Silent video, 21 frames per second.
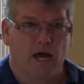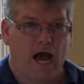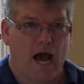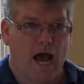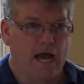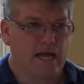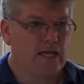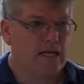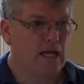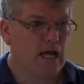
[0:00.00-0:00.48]

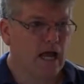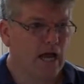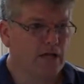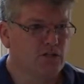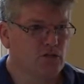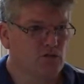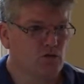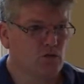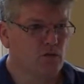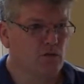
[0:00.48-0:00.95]
I, I
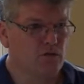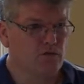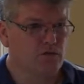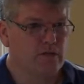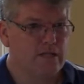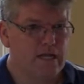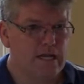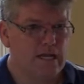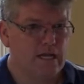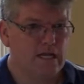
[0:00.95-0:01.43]
sort of
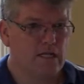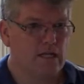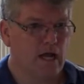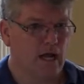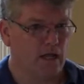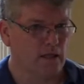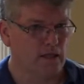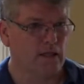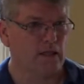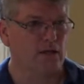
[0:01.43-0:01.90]
need
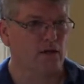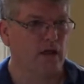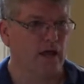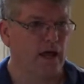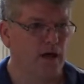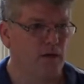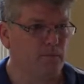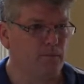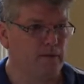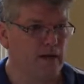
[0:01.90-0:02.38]
a little
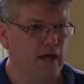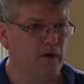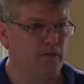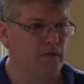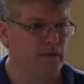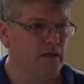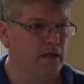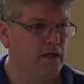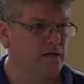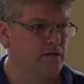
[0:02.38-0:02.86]
help now
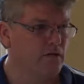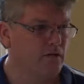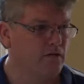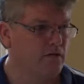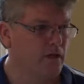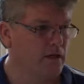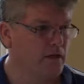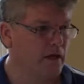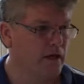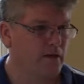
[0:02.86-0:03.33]
and then to
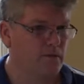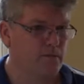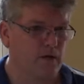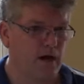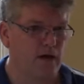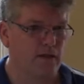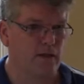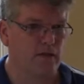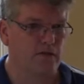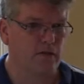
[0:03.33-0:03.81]
say like,
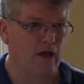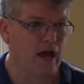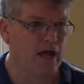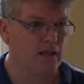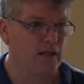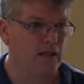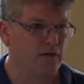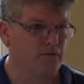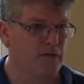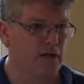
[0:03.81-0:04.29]
wow, that's, I
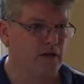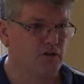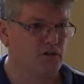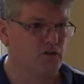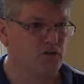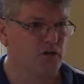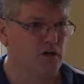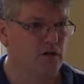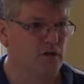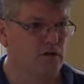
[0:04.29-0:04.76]
love that
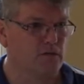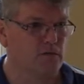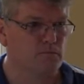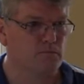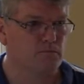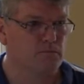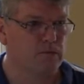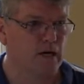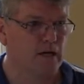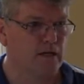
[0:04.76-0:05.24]

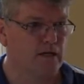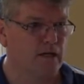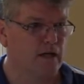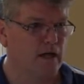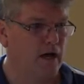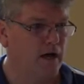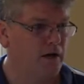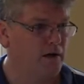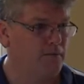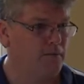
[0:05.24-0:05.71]
shirt, but
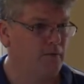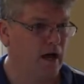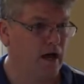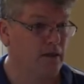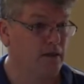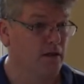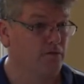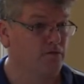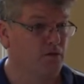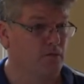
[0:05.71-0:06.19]
um,
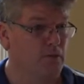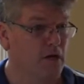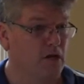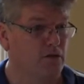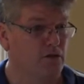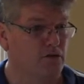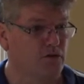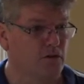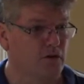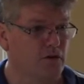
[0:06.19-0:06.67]
I love some
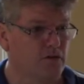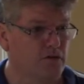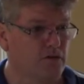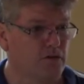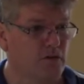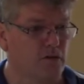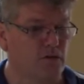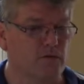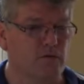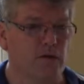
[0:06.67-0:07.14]
other shirts
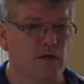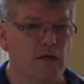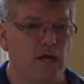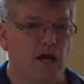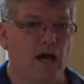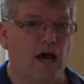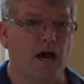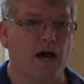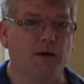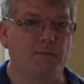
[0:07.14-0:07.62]
too.
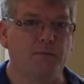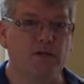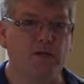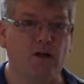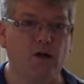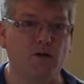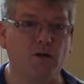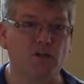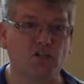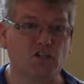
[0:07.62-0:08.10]
Um,
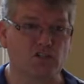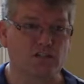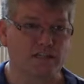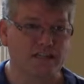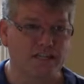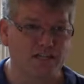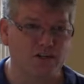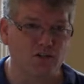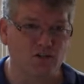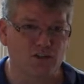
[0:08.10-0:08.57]
you know, and just
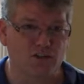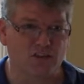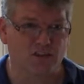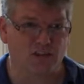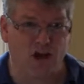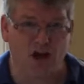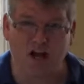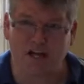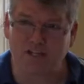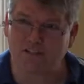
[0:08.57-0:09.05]
little
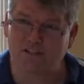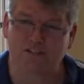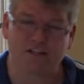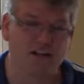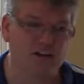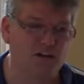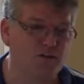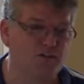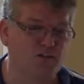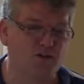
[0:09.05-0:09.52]
thoughts
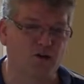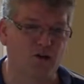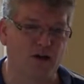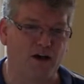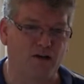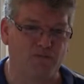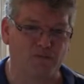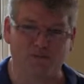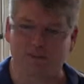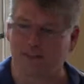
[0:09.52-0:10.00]
that are so
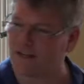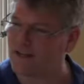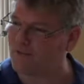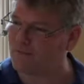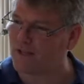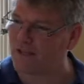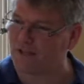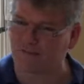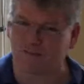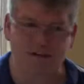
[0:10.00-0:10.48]
helpful that
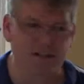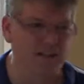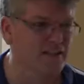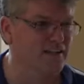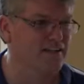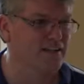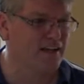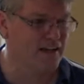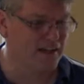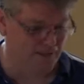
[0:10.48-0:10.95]
I'm like,
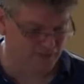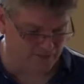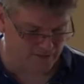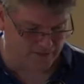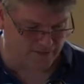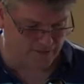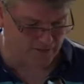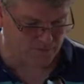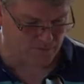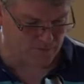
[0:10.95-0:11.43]
really,
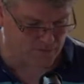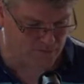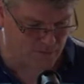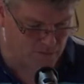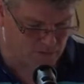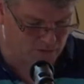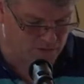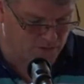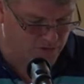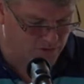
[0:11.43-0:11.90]
uh, which
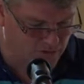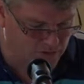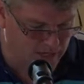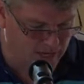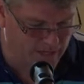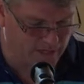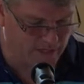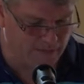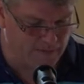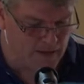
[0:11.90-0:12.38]
ones do you
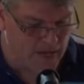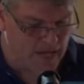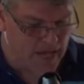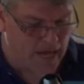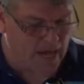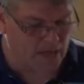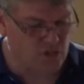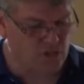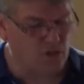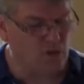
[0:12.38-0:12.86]
like?
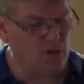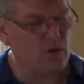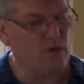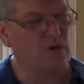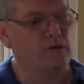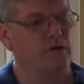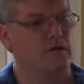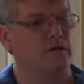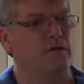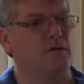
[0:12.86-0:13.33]
And
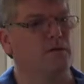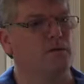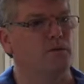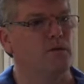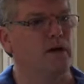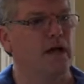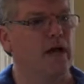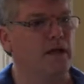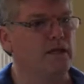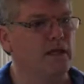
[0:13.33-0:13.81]
so
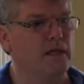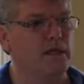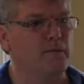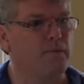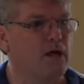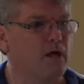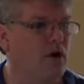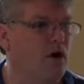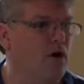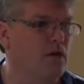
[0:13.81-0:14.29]
when I think
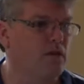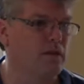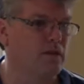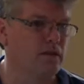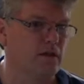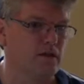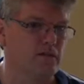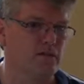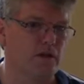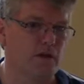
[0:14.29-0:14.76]
about all the
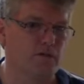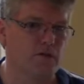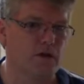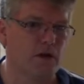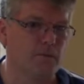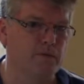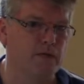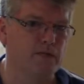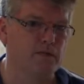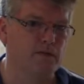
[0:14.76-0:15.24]
things that have
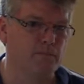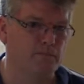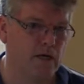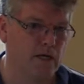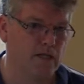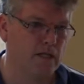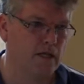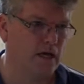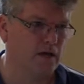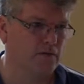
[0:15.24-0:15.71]
come into
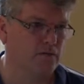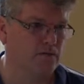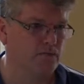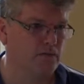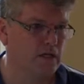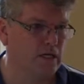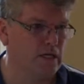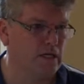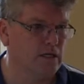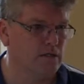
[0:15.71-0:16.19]
my life,
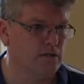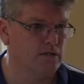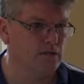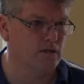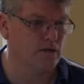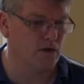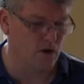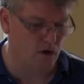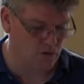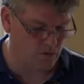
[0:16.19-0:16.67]
kids
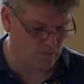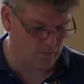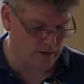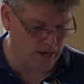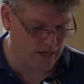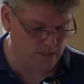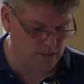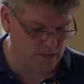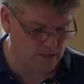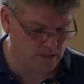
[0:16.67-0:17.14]
and all the
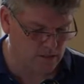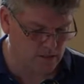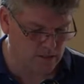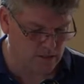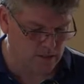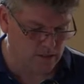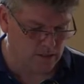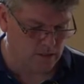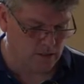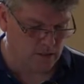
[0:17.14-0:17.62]
rest,
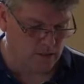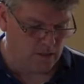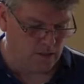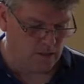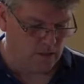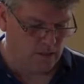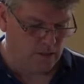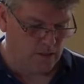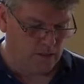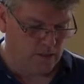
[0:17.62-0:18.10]

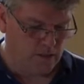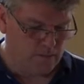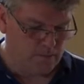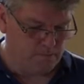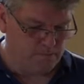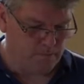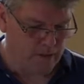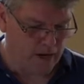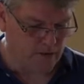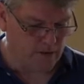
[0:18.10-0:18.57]

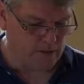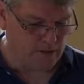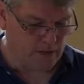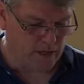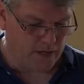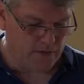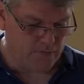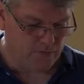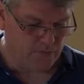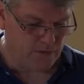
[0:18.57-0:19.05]
married
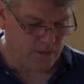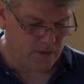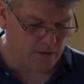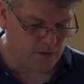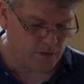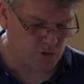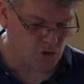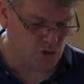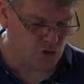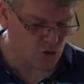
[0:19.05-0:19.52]
life
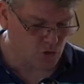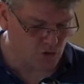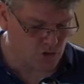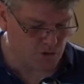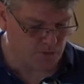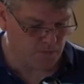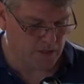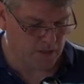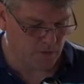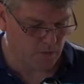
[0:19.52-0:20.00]

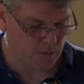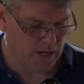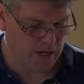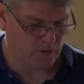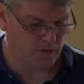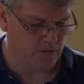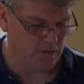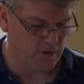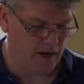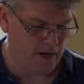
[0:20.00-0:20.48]
suits me
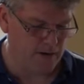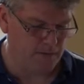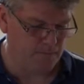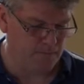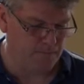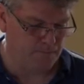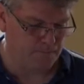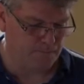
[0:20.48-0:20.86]
well, right?